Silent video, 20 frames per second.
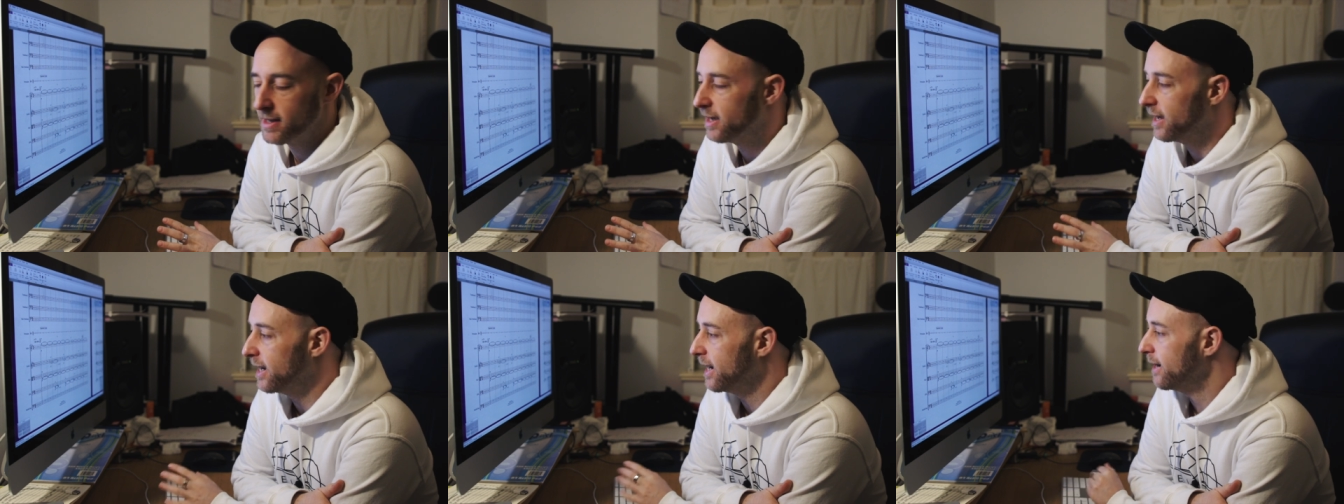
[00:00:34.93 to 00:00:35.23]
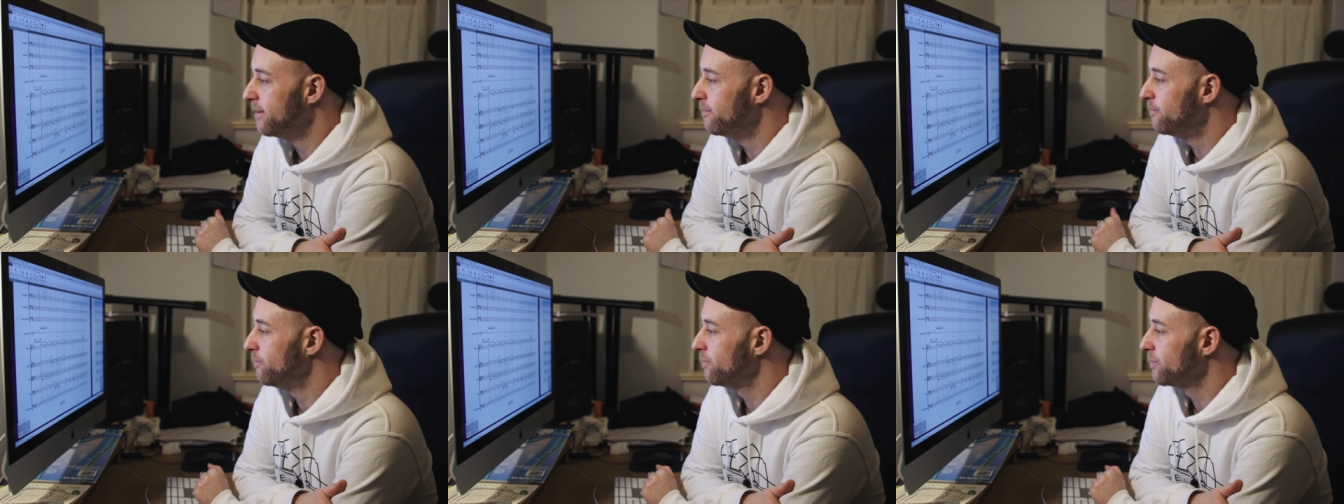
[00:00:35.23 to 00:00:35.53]

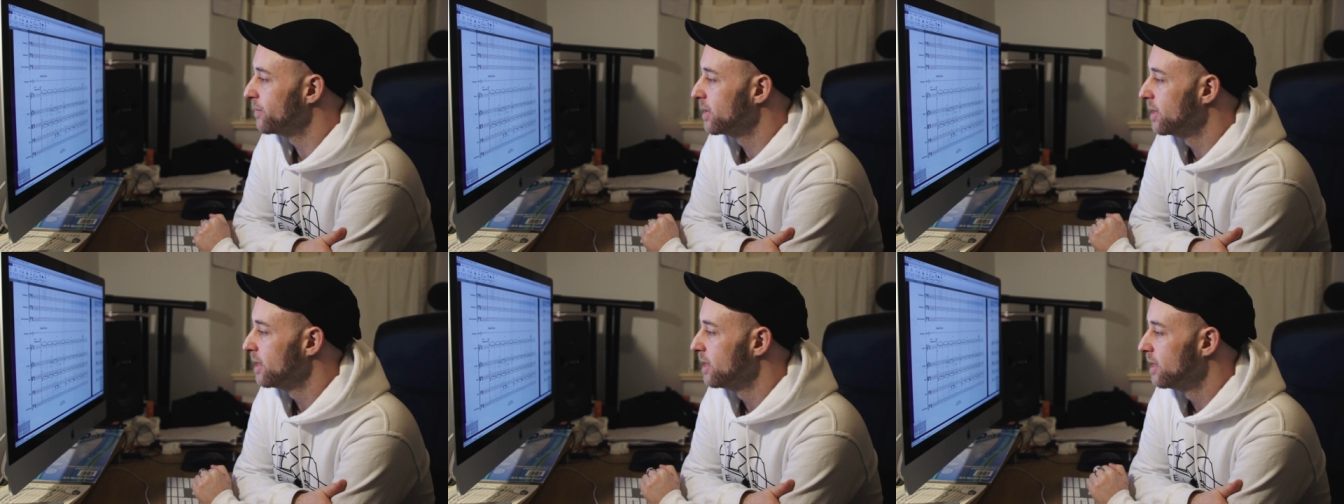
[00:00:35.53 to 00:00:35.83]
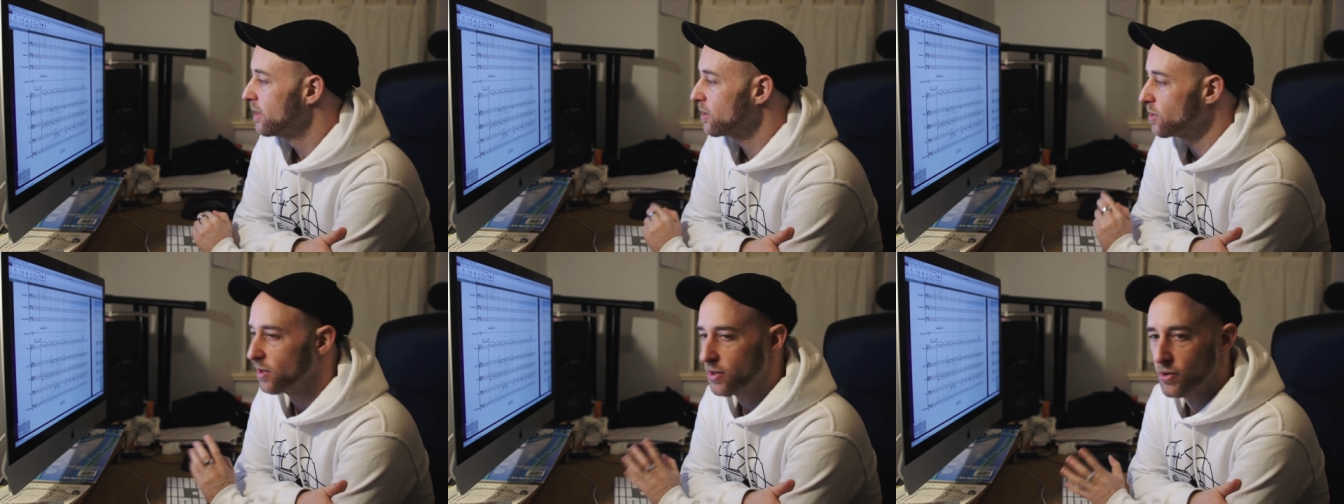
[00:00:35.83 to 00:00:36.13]
Um,
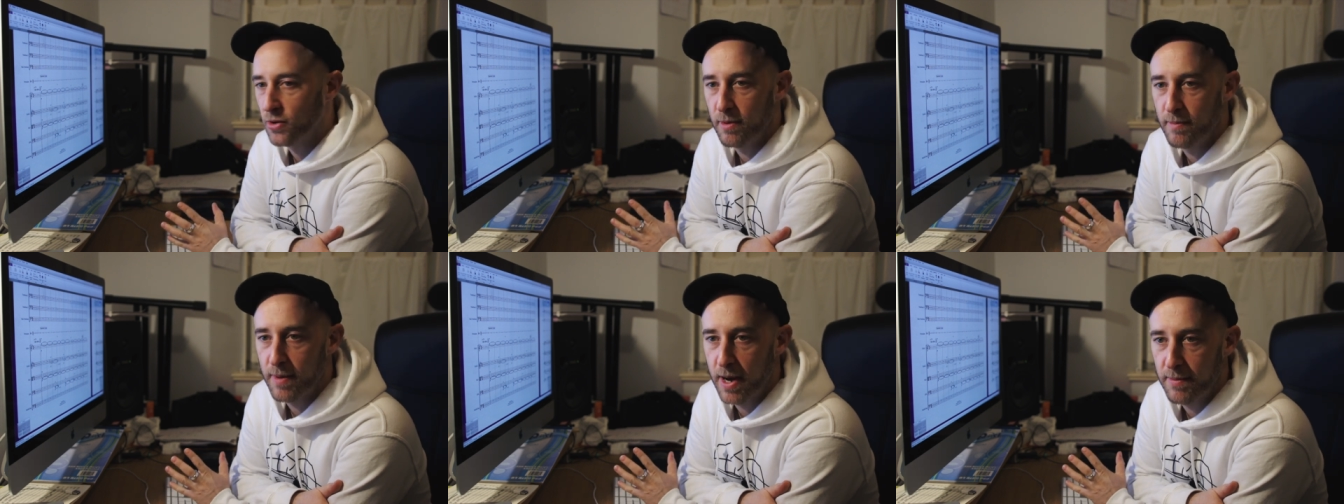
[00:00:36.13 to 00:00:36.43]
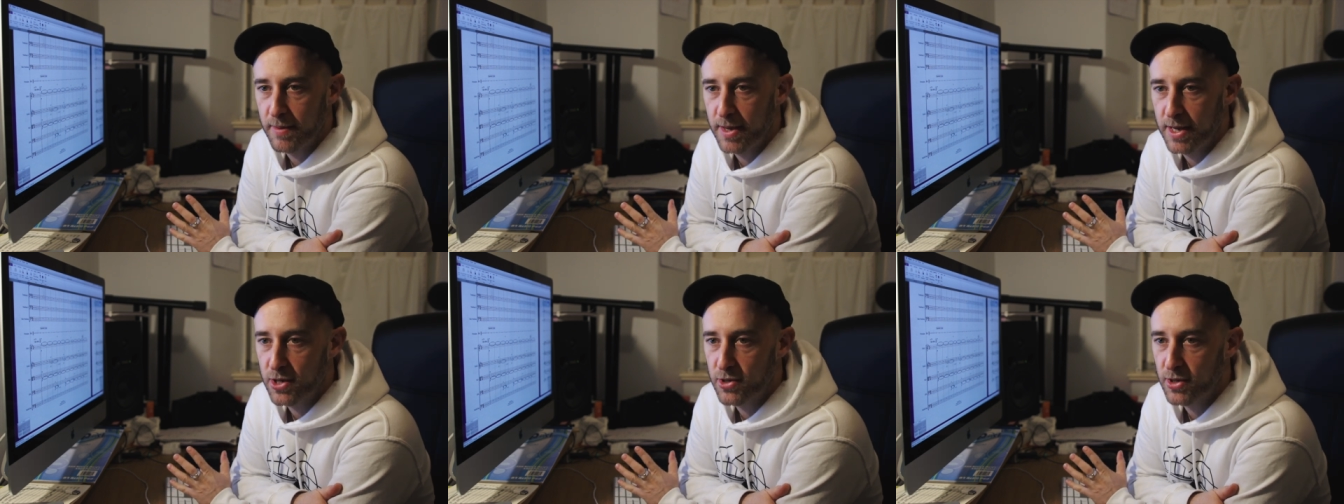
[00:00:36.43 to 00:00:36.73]
so I thought it
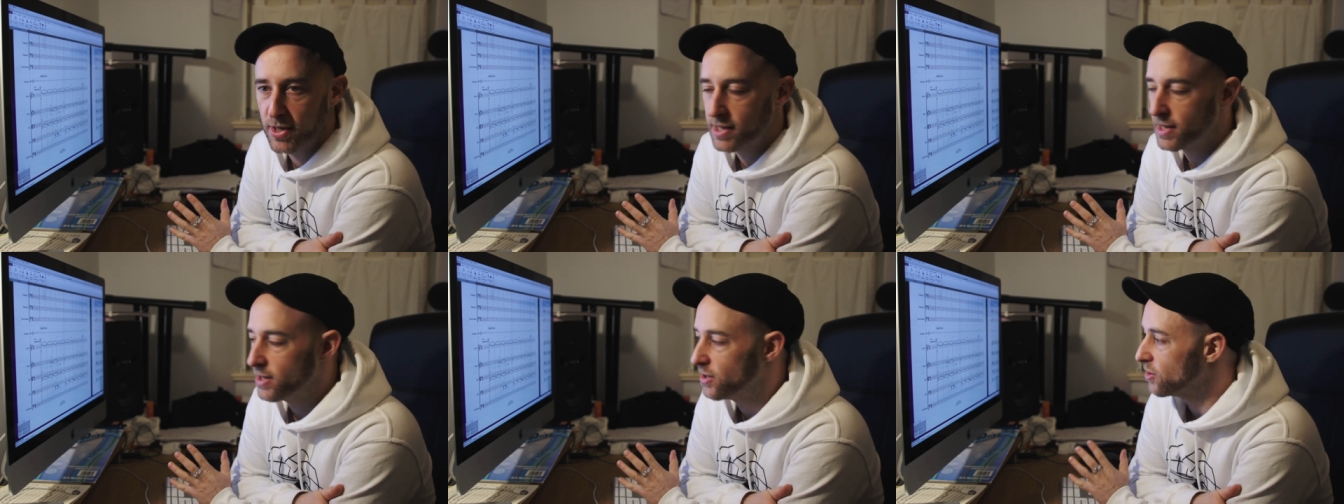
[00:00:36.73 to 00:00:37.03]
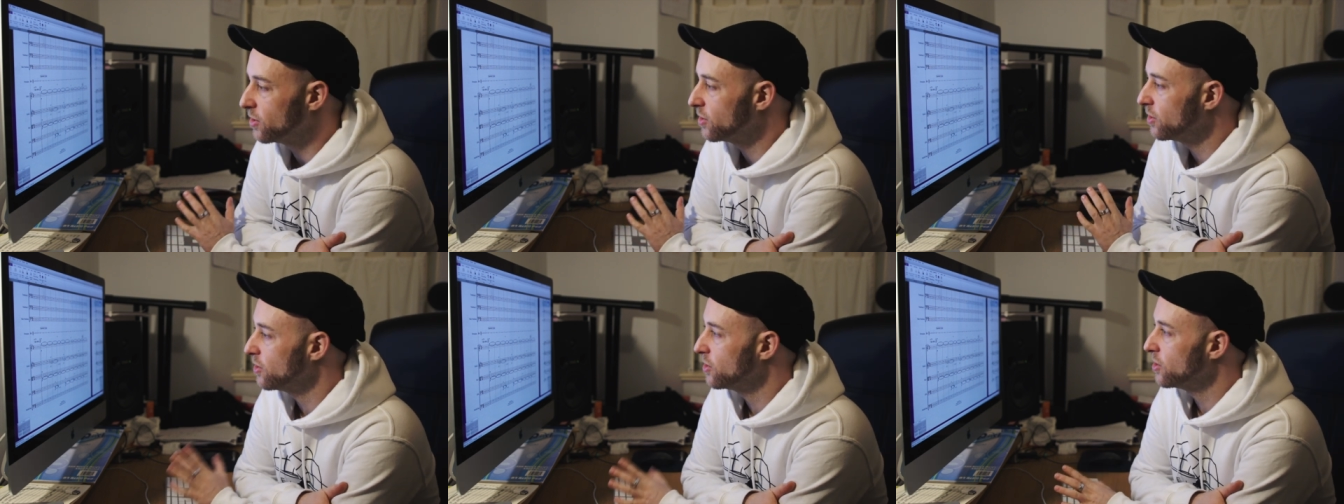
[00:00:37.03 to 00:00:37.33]
might be interesting
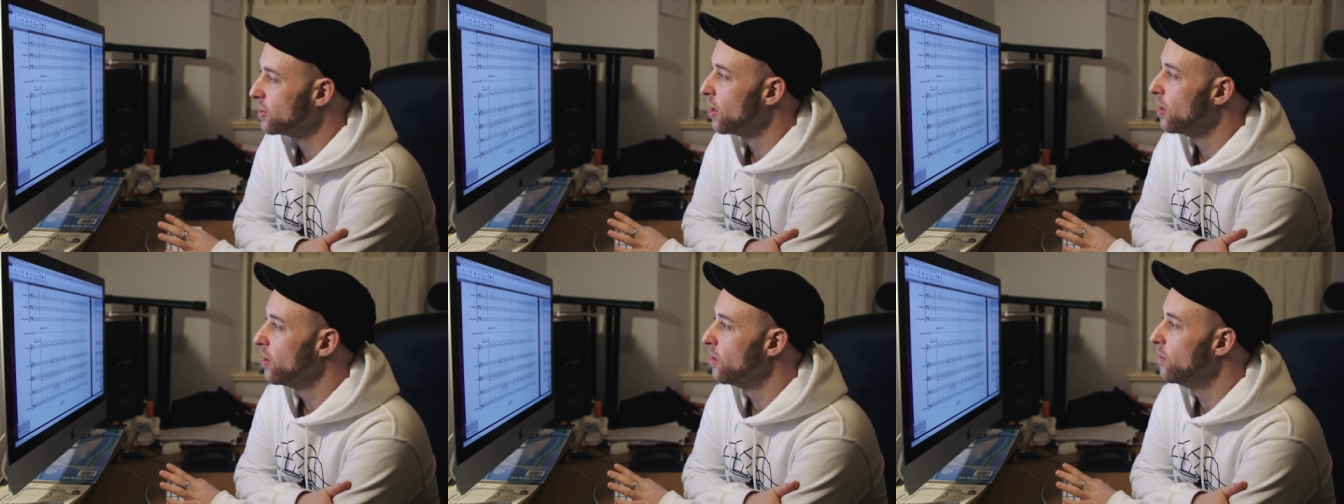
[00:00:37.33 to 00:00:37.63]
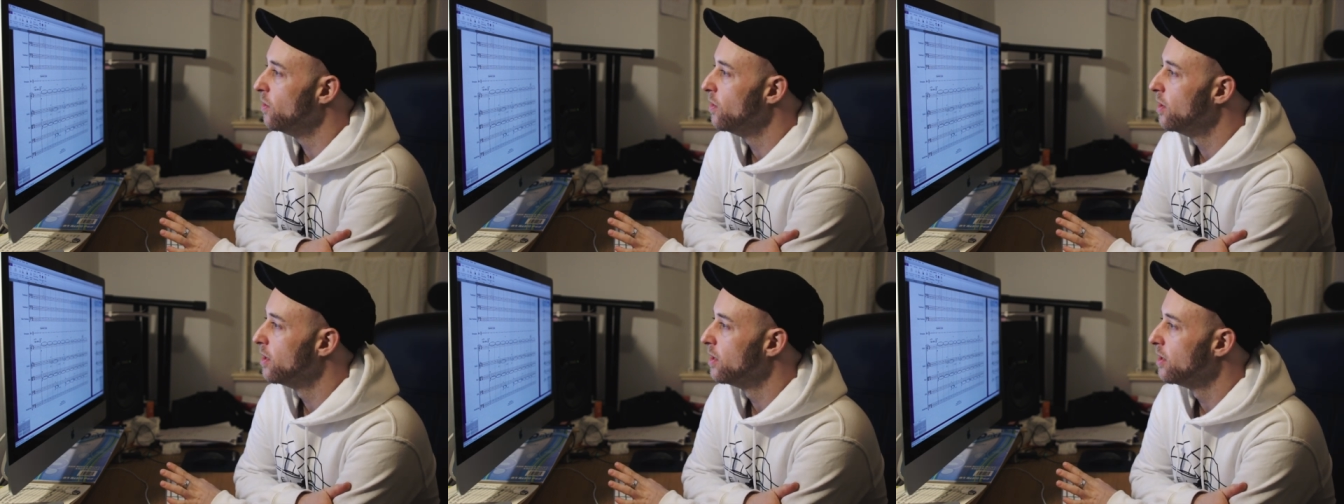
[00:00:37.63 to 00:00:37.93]
just to
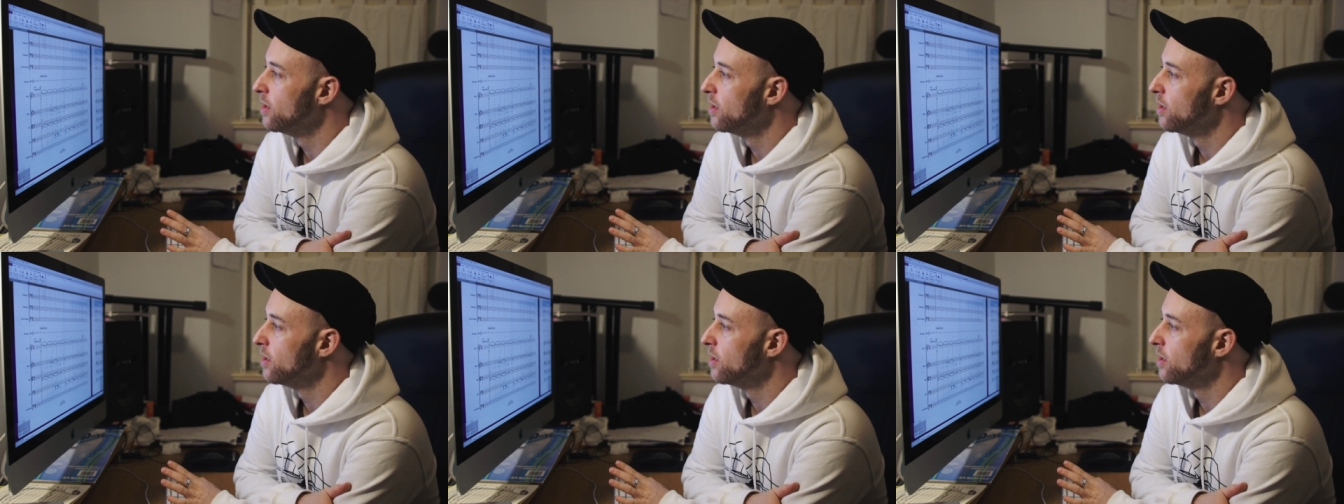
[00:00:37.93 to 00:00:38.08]
show